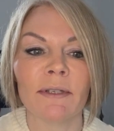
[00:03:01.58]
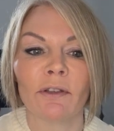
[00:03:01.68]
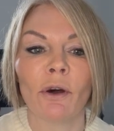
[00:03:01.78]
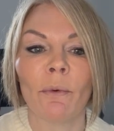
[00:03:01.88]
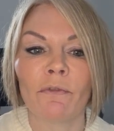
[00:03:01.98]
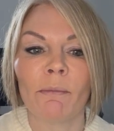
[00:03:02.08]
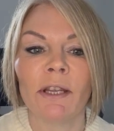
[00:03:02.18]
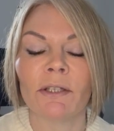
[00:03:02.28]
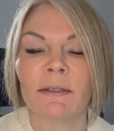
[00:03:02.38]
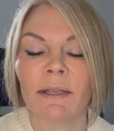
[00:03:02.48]
is the
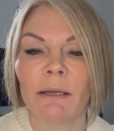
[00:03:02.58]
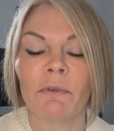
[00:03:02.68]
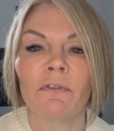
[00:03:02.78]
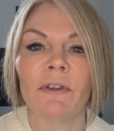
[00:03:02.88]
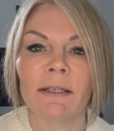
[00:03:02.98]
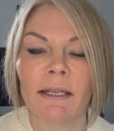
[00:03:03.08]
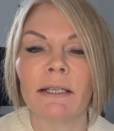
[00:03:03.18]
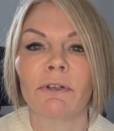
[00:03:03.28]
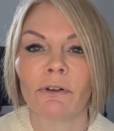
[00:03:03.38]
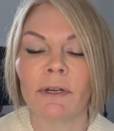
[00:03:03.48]
confirmation statement fees.
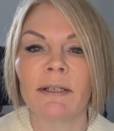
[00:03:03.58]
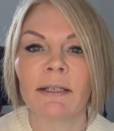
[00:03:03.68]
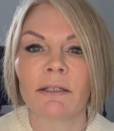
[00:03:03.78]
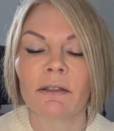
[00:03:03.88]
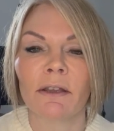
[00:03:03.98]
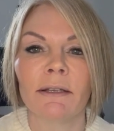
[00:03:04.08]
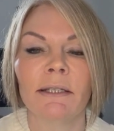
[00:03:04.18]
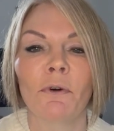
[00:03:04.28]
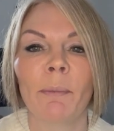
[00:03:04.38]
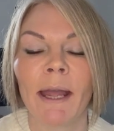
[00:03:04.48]
These are increasing to
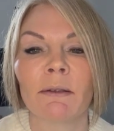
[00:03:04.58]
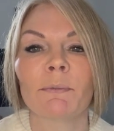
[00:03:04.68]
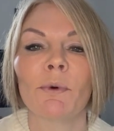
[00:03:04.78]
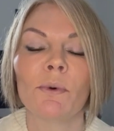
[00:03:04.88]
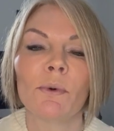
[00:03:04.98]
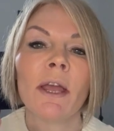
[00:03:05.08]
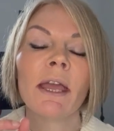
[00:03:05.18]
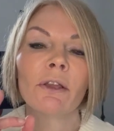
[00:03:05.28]
£34, but all